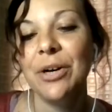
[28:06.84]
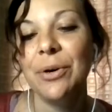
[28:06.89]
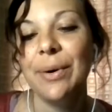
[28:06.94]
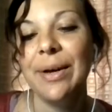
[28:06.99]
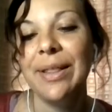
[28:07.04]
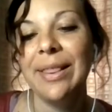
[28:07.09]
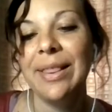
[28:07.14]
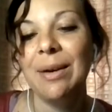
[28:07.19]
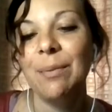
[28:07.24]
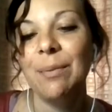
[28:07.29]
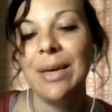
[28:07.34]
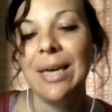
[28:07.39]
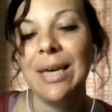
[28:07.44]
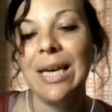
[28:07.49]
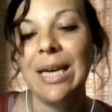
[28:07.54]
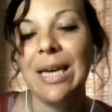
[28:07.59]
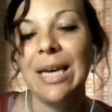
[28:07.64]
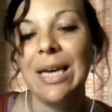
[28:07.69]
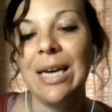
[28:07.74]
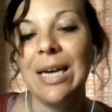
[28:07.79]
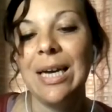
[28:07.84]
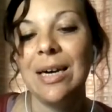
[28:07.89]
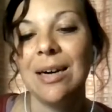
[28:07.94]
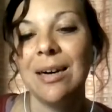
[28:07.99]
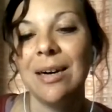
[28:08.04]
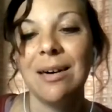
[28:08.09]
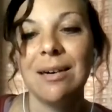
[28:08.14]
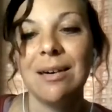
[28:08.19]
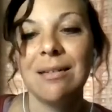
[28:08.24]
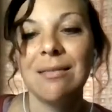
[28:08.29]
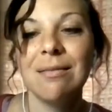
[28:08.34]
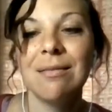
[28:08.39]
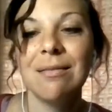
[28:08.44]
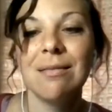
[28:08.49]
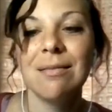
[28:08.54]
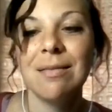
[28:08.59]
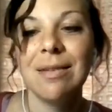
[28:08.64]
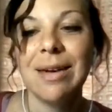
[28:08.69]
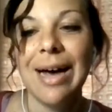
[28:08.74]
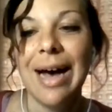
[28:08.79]
And then being here
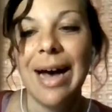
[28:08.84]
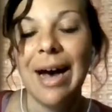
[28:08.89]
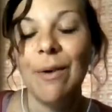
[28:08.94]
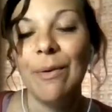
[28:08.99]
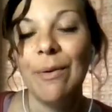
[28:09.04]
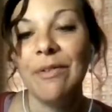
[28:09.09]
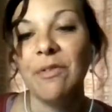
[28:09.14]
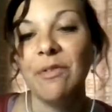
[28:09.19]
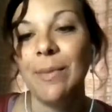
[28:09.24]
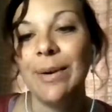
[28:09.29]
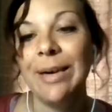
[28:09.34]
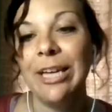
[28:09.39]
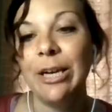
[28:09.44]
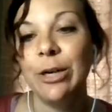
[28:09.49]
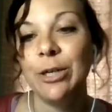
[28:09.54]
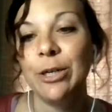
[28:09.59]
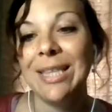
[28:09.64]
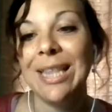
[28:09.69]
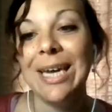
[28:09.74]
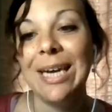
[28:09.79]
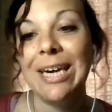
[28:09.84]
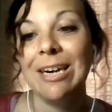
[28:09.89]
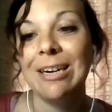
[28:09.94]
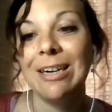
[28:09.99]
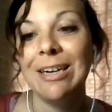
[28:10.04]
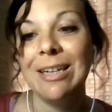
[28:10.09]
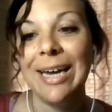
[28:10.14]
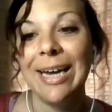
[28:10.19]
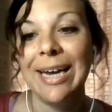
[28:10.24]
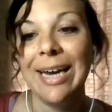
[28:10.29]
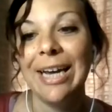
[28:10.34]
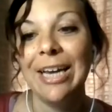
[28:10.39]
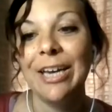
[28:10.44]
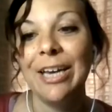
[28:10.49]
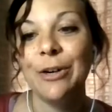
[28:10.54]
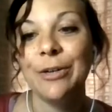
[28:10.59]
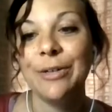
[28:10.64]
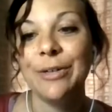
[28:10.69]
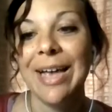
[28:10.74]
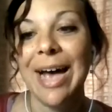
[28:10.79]
however many years later, like 8
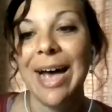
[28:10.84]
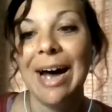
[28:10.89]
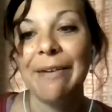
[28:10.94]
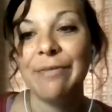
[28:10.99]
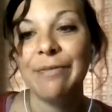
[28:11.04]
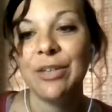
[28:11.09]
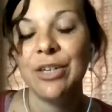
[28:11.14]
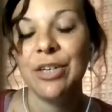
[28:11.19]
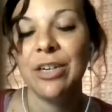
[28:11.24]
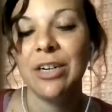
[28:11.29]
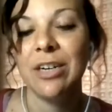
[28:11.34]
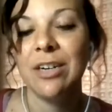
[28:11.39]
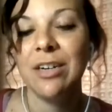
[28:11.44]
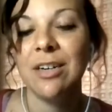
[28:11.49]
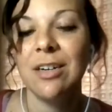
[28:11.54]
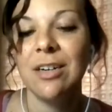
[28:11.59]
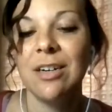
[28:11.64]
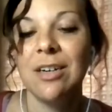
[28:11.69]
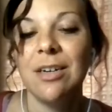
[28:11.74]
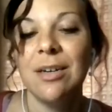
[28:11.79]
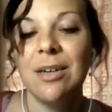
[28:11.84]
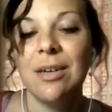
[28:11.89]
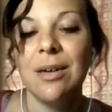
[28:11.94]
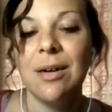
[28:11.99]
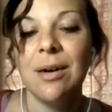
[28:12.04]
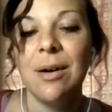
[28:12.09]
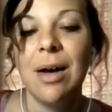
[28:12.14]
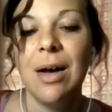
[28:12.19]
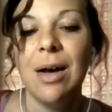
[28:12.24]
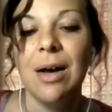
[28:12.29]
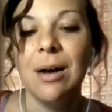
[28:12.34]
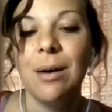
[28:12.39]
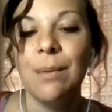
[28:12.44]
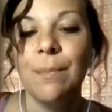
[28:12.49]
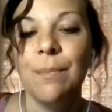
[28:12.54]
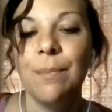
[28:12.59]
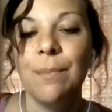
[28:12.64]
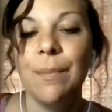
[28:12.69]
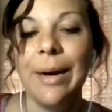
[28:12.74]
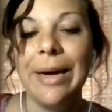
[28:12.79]
years after
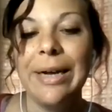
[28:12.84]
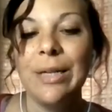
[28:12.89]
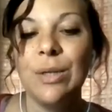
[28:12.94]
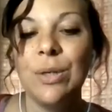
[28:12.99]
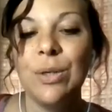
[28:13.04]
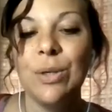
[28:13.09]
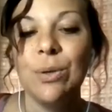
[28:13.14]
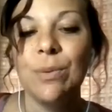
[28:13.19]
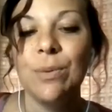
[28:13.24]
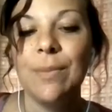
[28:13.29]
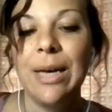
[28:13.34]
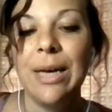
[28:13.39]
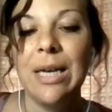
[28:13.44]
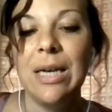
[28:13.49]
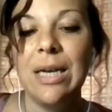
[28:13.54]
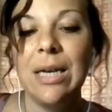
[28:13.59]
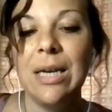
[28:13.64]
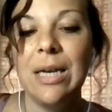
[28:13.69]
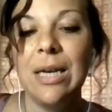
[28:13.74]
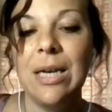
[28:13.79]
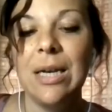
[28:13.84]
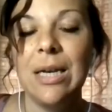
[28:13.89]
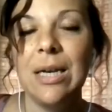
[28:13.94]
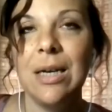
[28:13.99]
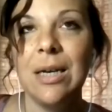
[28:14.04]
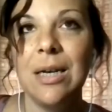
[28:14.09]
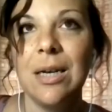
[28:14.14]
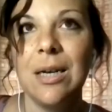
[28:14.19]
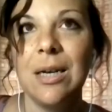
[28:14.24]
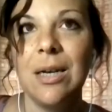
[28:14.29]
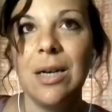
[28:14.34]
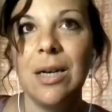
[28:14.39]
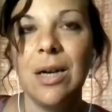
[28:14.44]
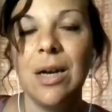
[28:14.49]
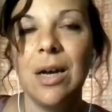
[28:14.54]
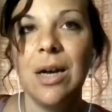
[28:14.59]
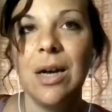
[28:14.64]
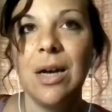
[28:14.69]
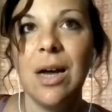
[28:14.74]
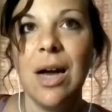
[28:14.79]
my attunement,
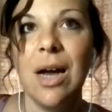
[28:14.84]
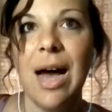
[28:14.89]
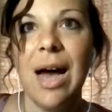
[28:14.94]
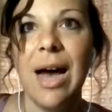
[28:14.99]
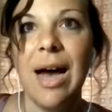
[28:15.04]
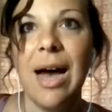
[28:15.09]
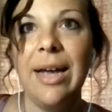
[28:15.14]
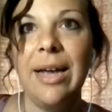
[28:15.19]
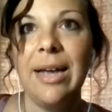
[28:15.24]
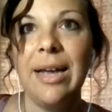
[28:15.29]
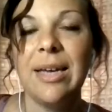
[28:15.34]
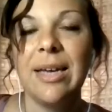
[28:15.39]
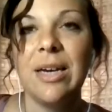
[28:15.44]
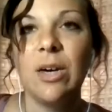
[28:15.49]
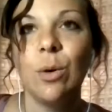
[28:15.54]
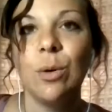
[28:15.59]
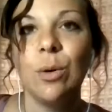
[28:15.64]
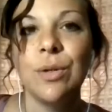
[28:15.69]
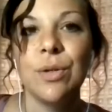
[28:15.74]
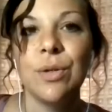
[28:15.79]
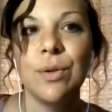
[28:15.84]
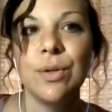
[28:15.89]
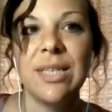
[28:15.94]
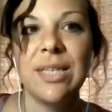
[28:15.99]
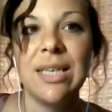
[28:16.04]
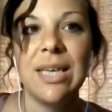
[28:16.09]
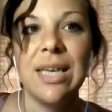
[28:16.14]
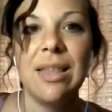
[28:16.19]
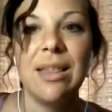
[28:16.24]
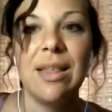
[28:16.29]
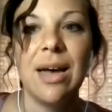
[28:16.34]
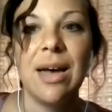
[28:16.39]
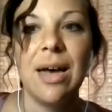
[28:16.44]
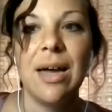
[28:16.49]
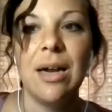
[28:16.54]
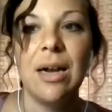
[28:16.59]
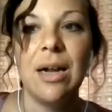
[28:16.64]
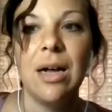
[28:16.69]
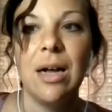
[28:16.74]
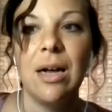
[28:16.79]
I can also see that